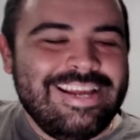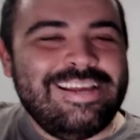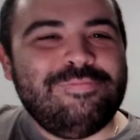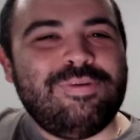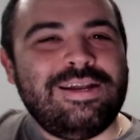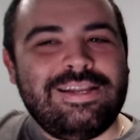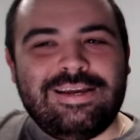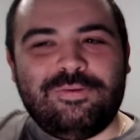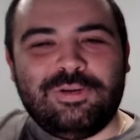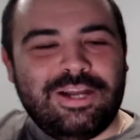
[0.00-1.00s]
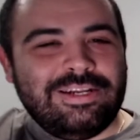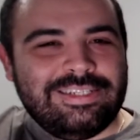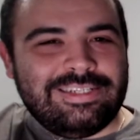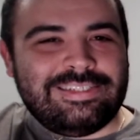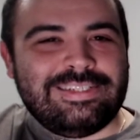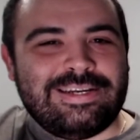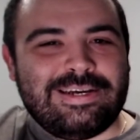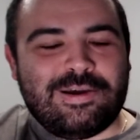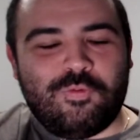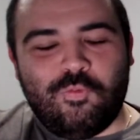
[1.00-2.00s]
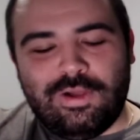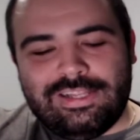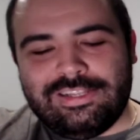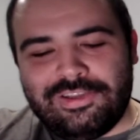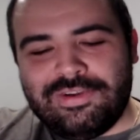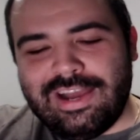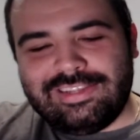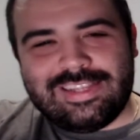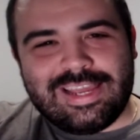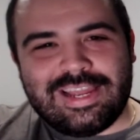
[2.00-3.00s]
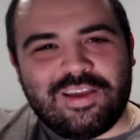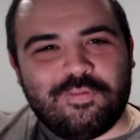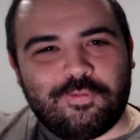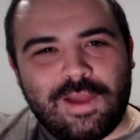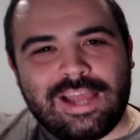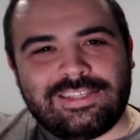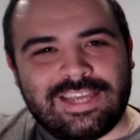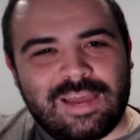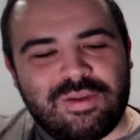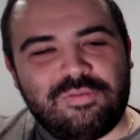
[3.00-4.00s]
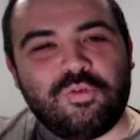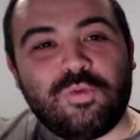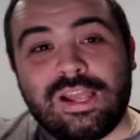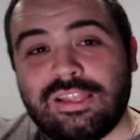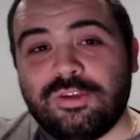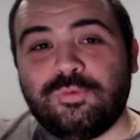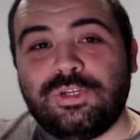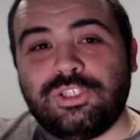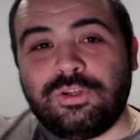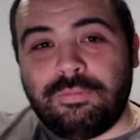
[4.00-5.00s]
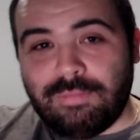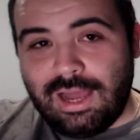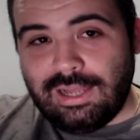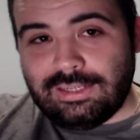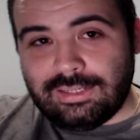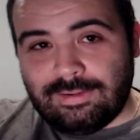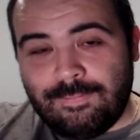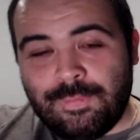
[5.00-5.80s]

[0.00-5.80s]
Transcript: But regardless, what did you guys think of Fragtime? Have you read the original manga?